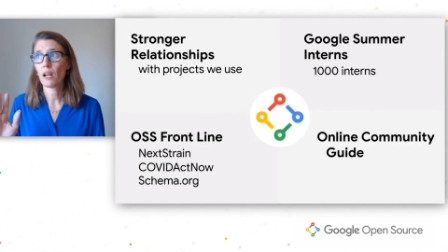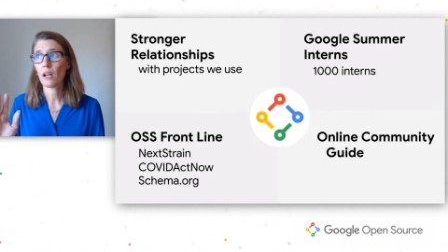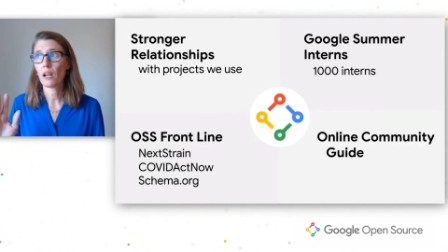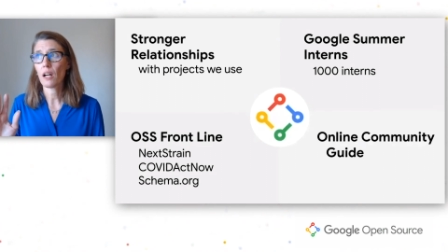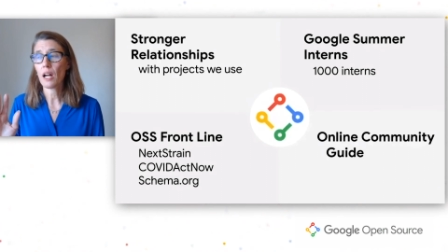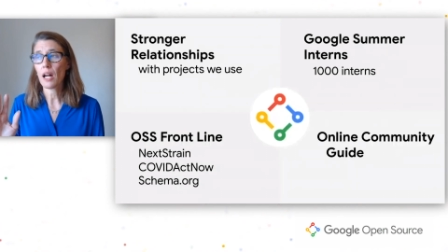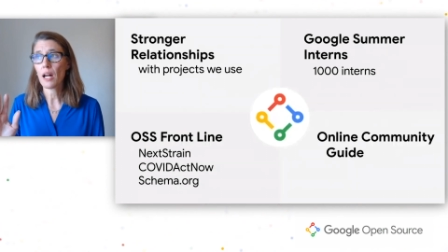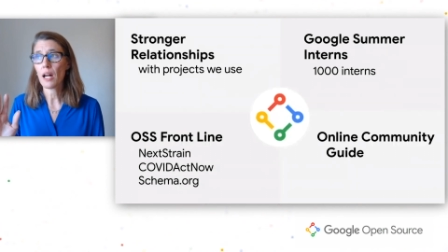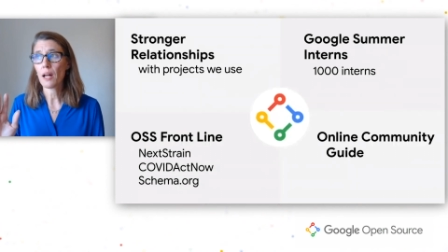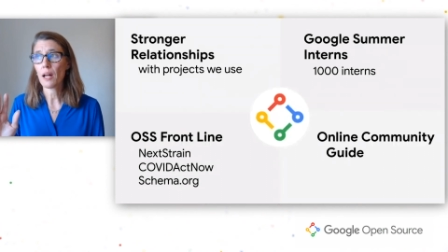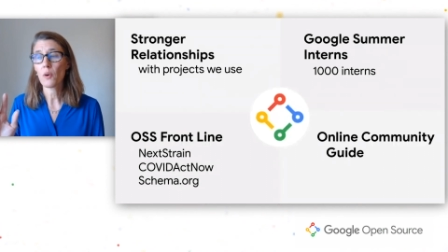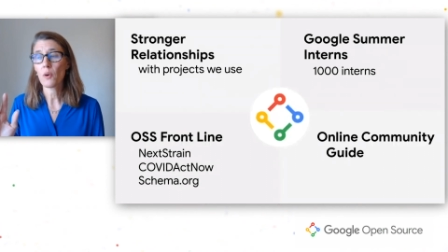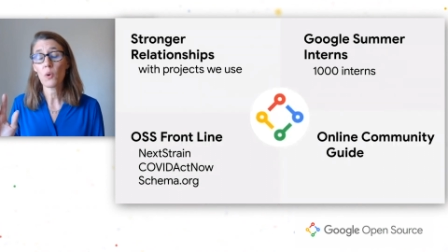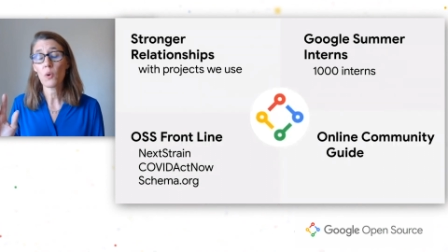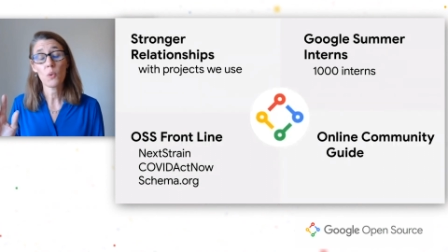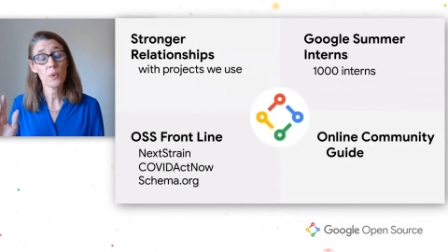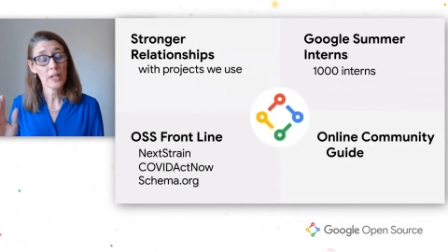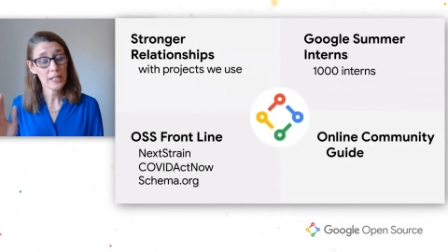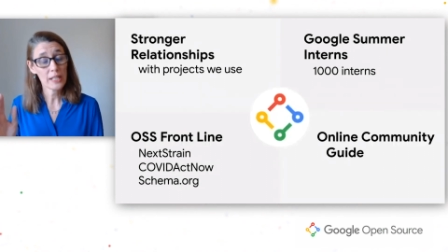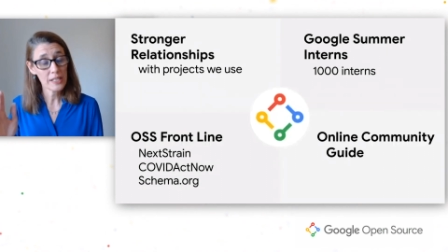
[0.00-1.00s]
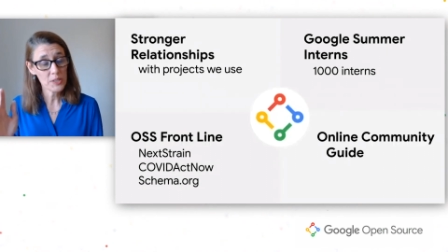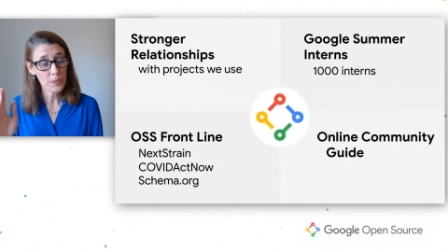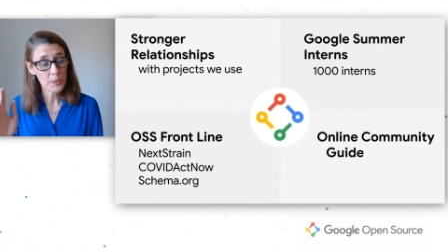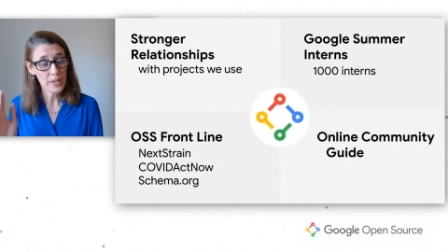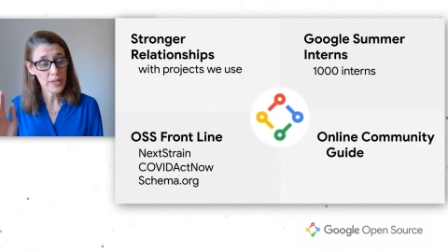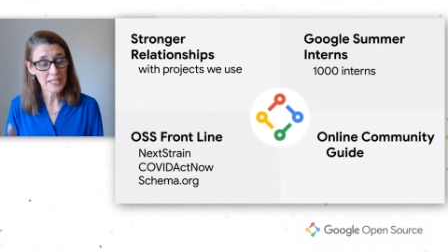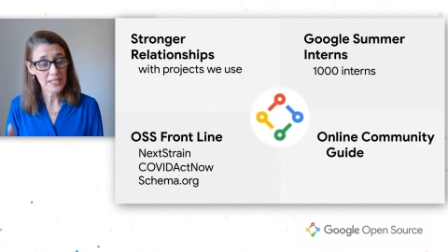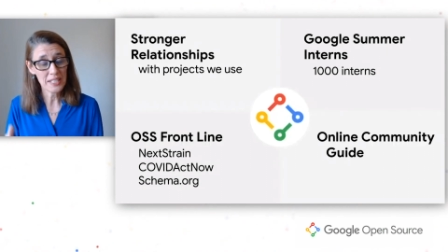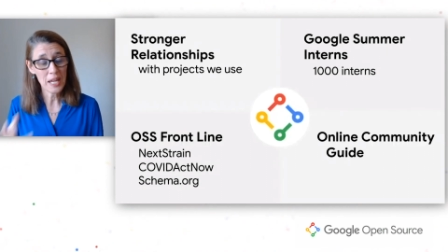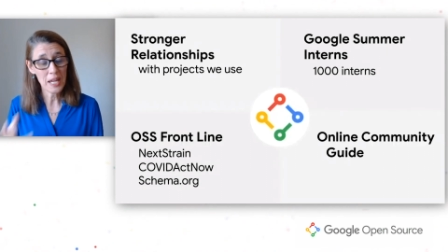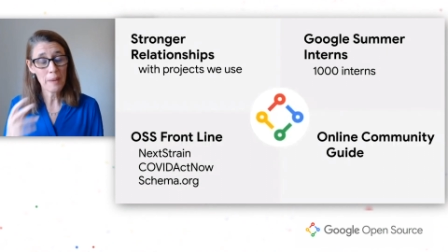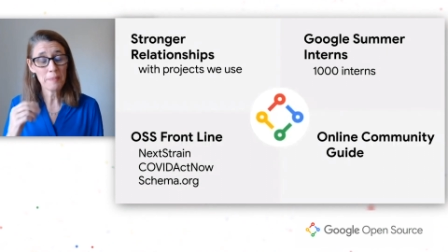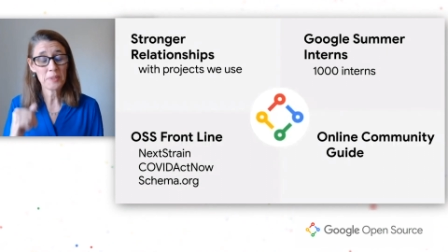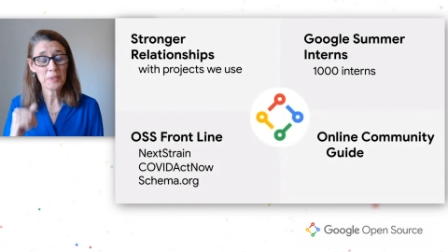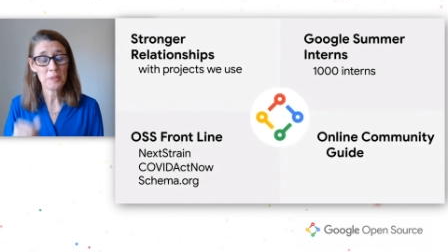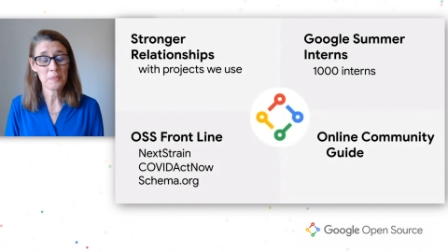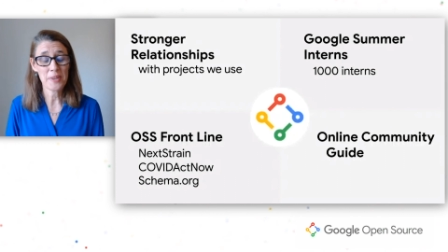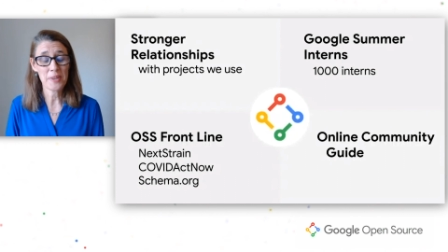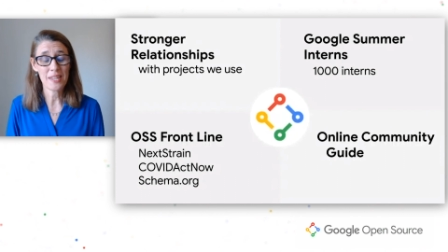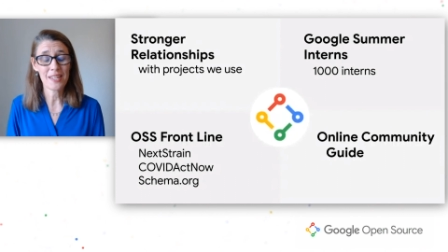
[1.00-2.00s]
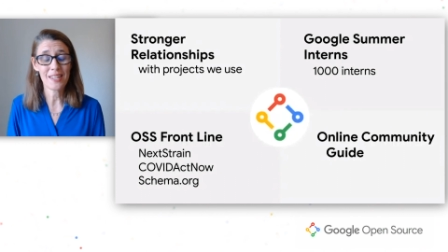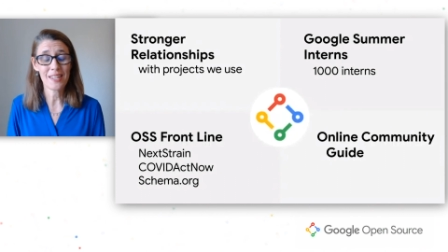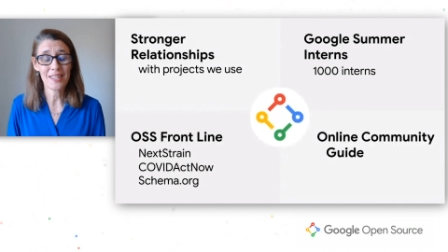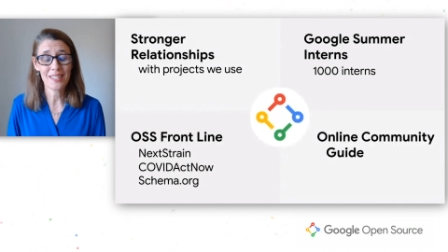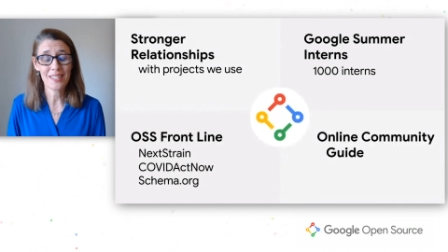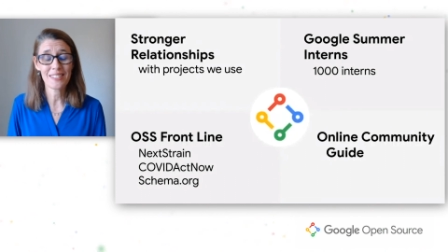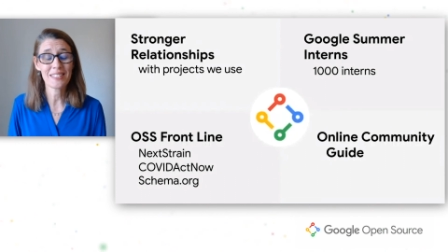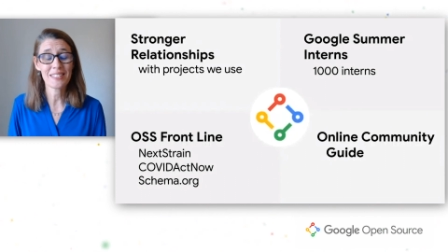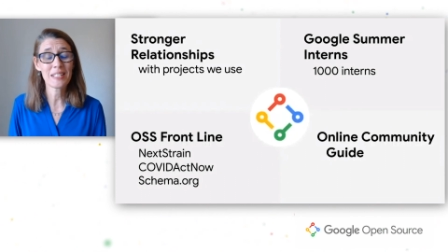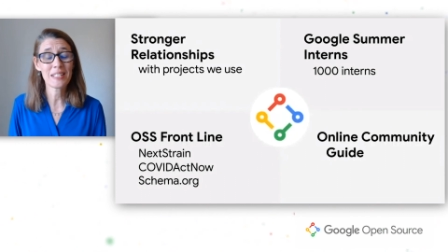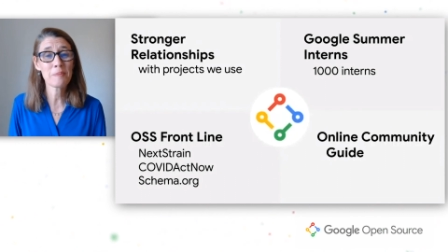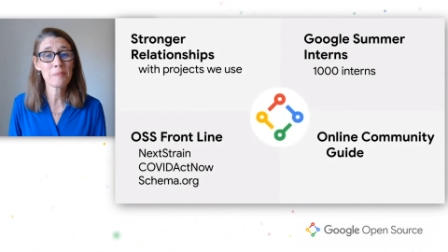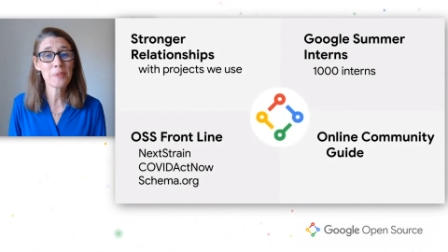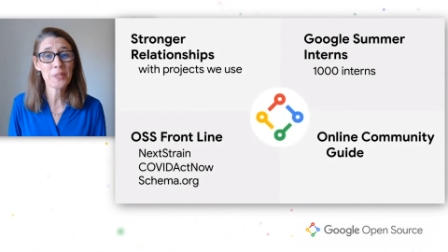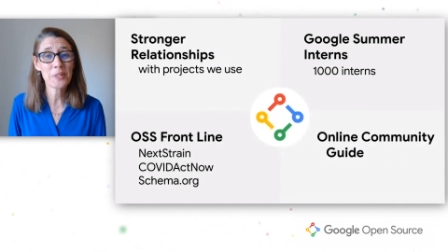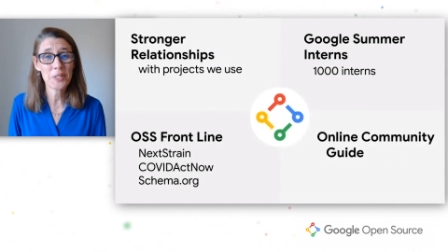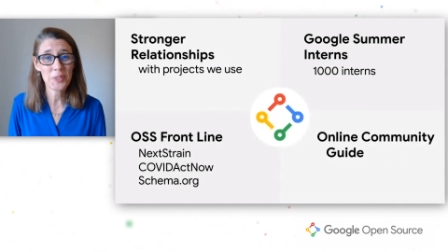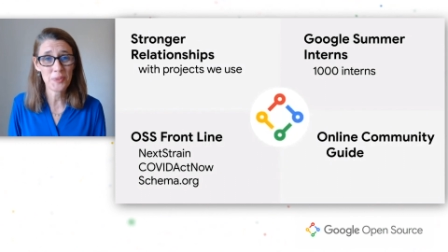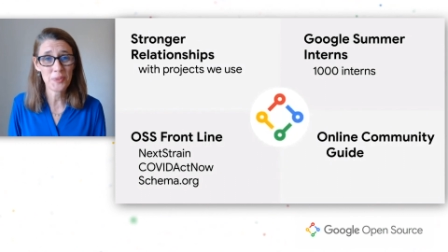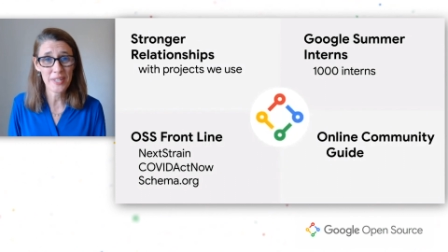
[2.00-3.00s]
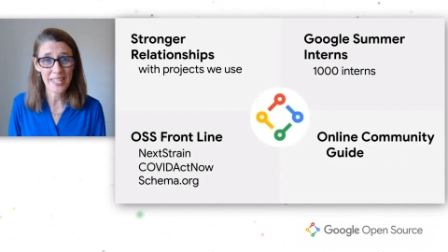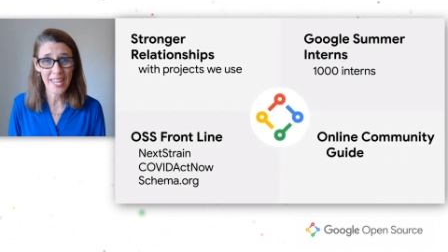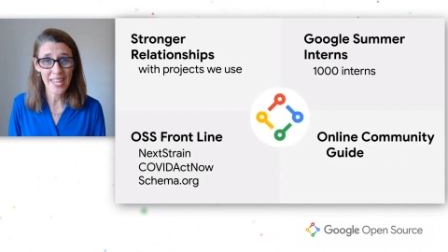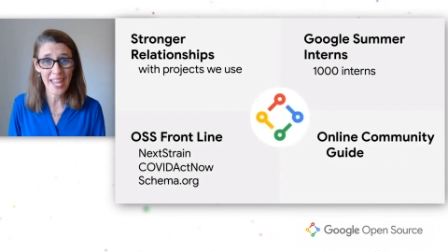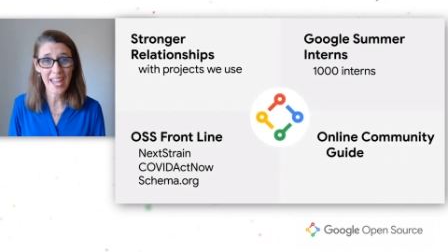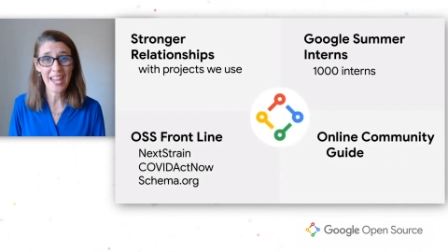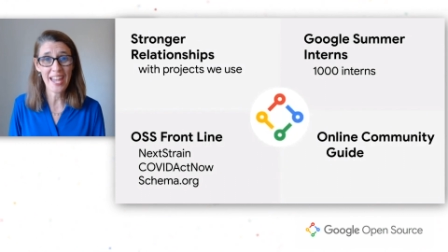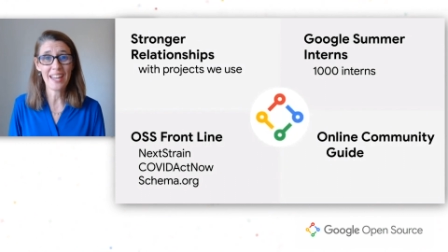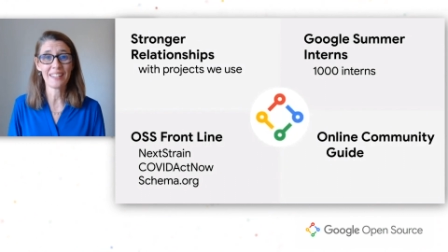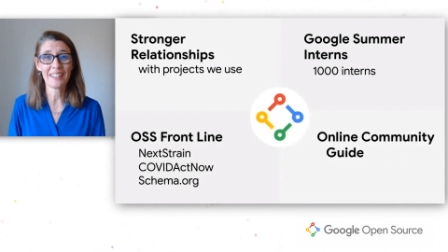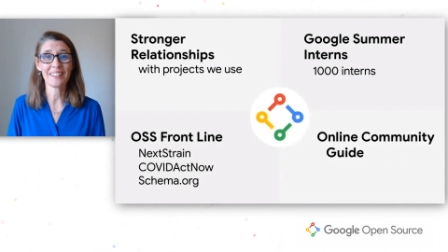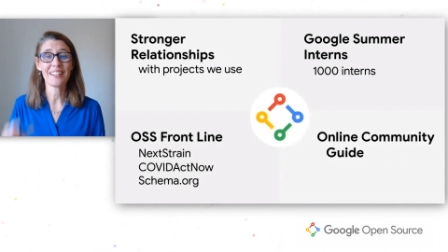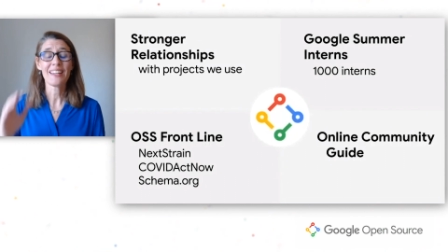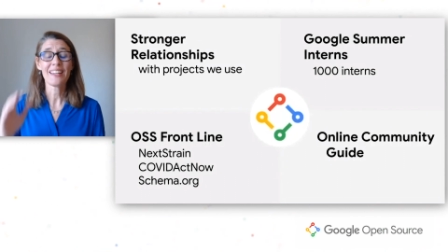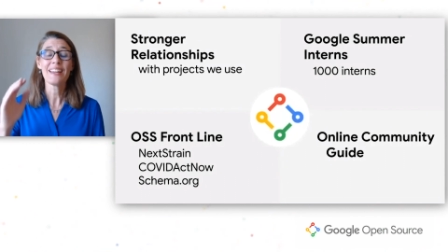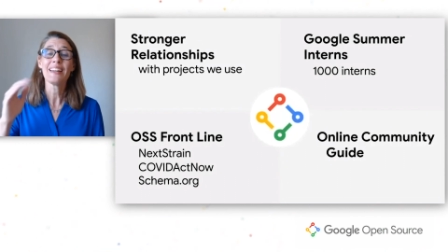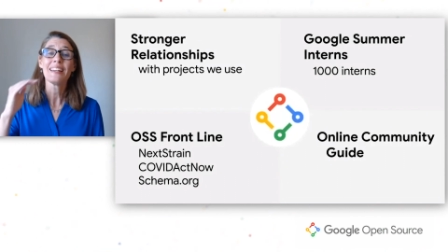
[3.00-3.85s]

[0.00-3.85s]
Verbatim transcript: uh, or oh, at least we attempt to be as nimble as we can